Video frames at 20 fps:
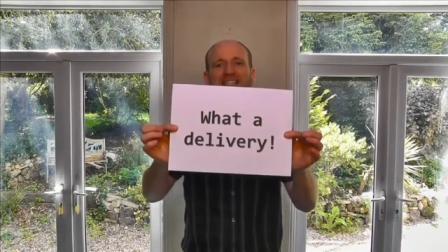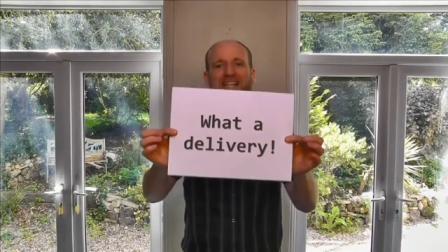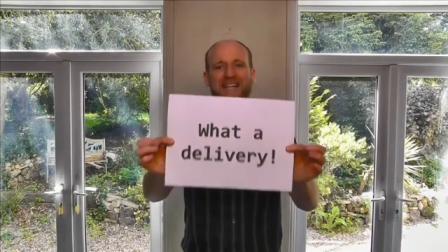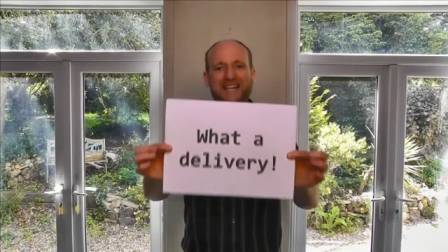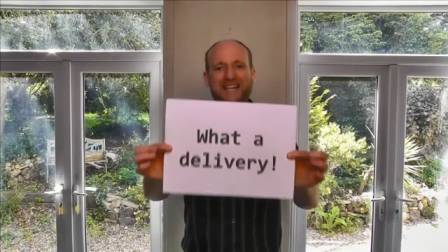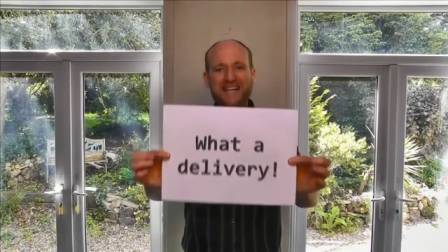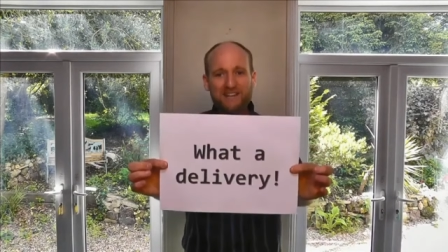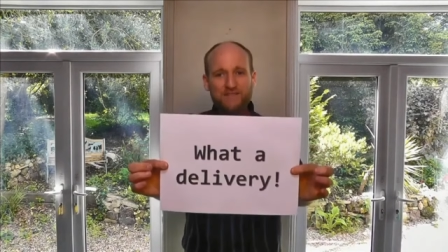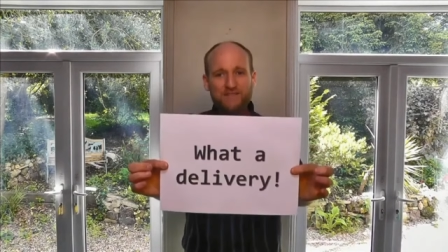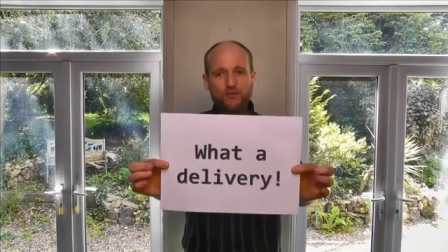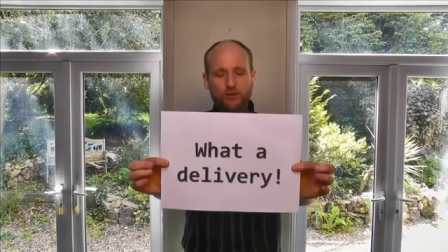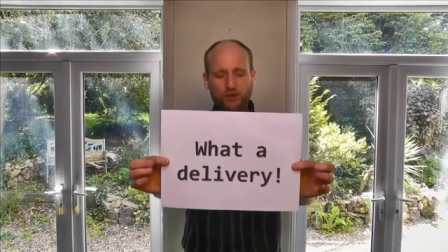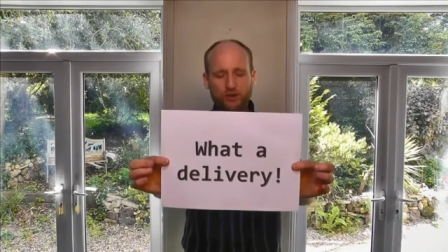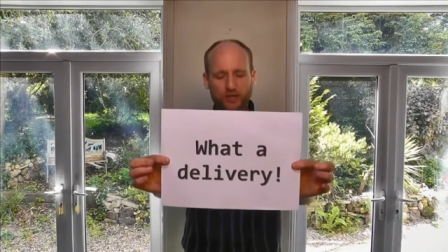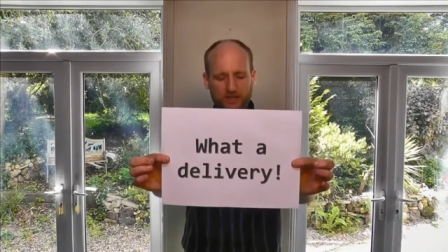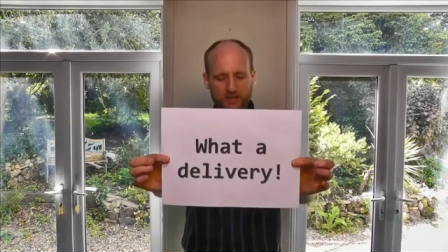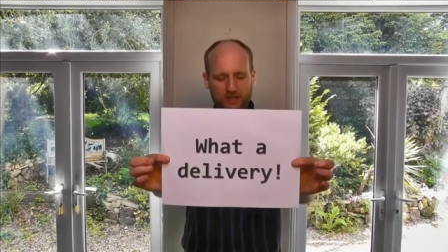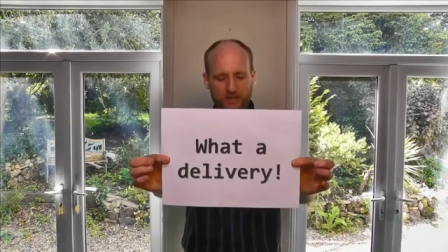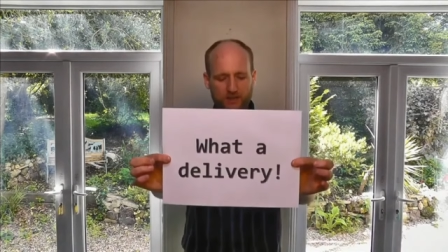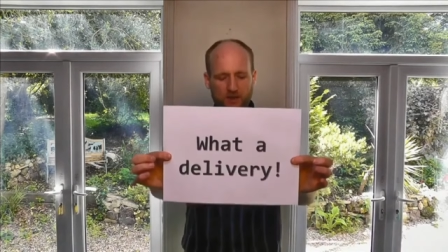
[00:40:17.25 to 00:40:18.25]

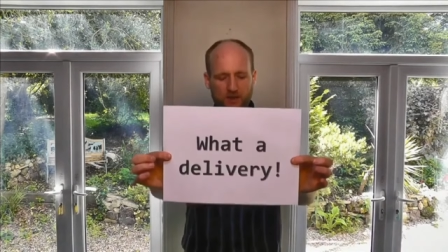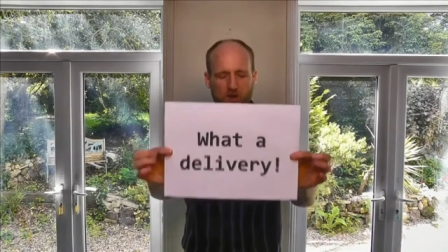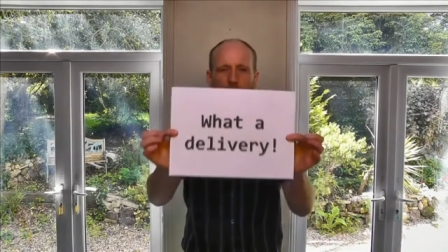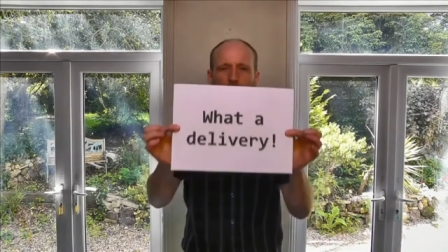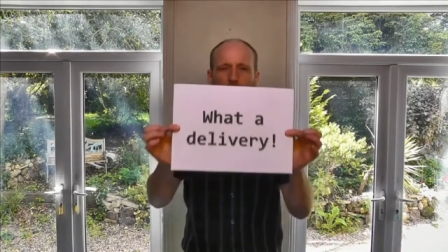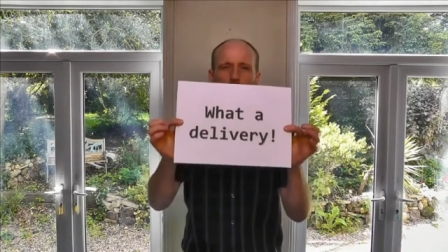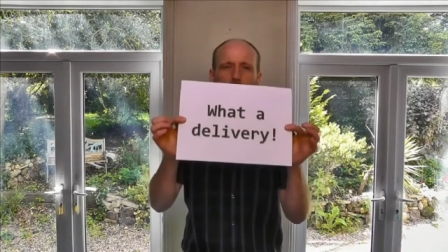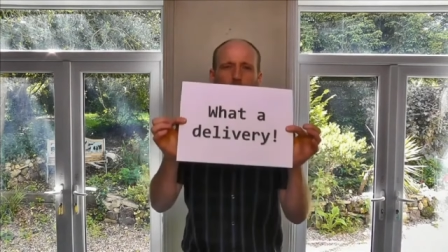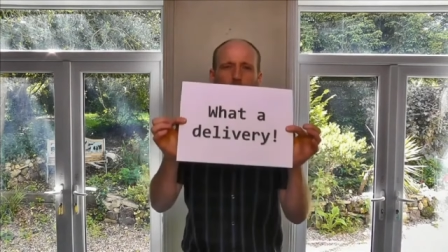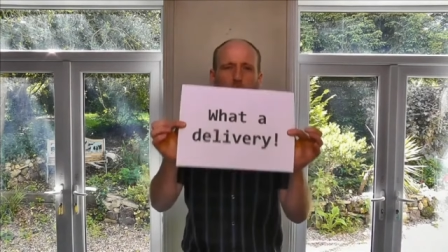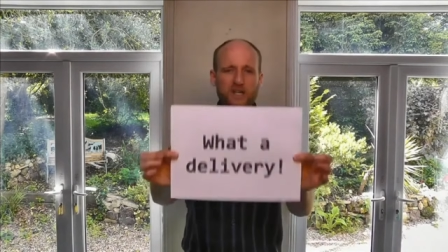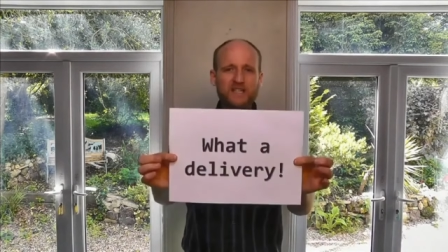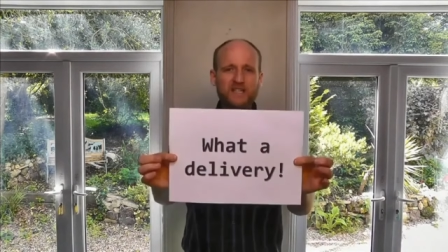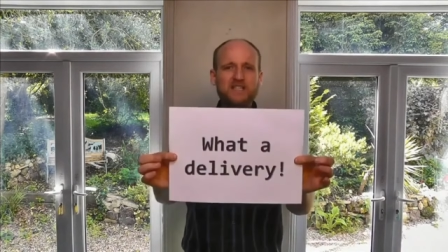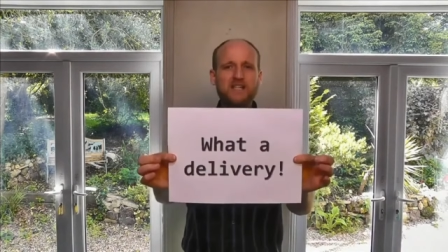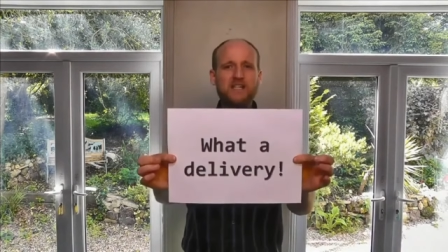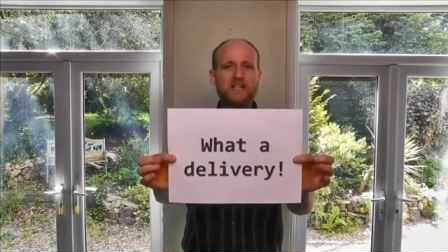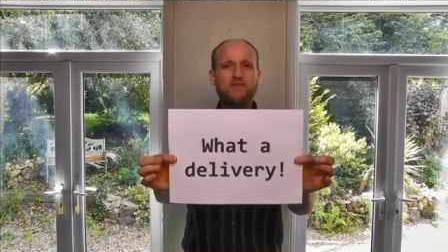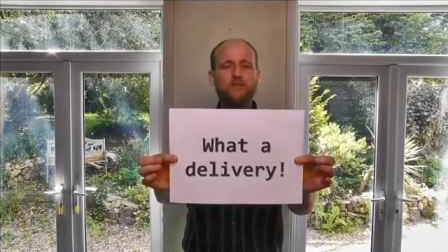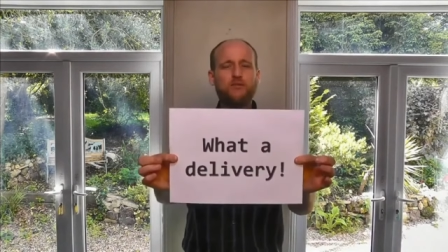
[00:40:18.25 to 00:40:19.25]
delivery.
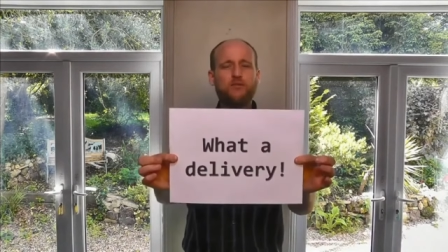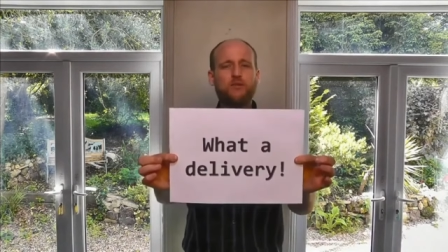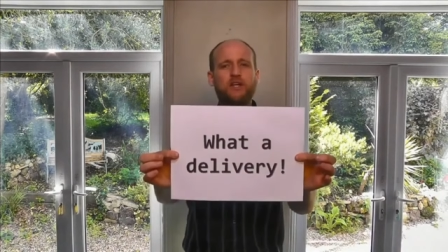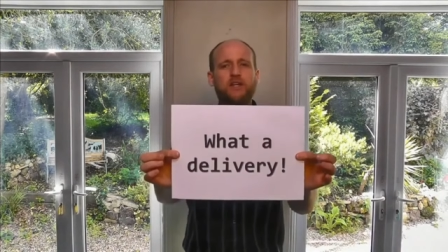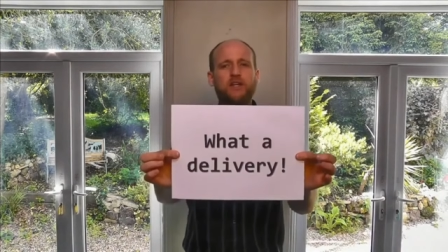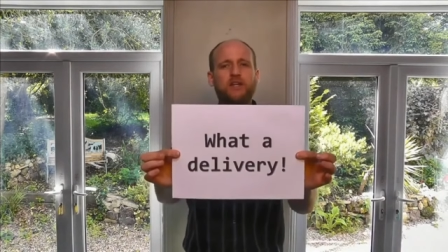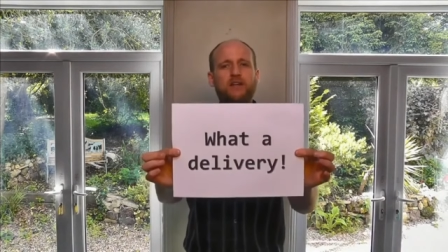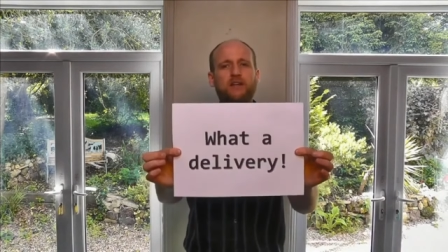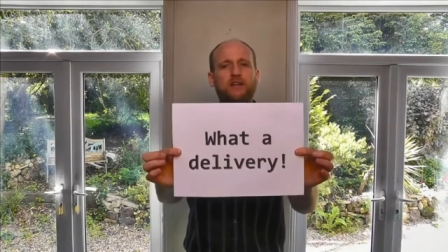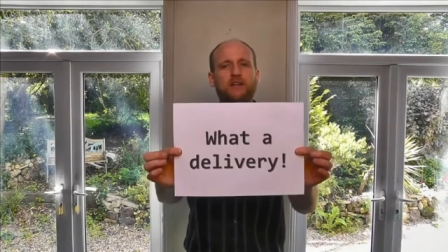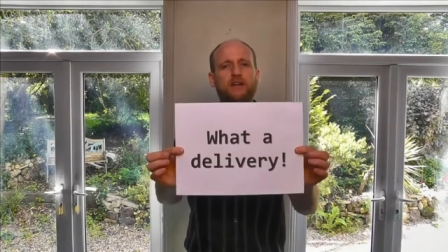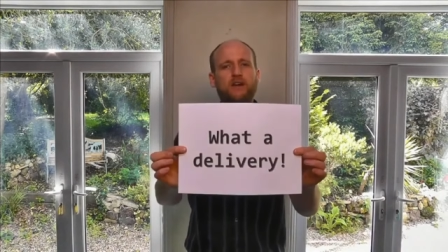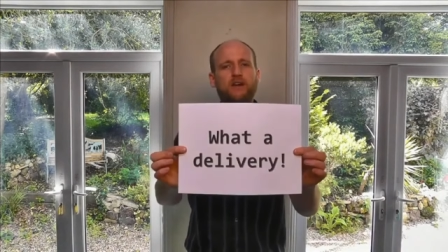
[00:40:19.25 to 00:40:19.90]
What a delivery.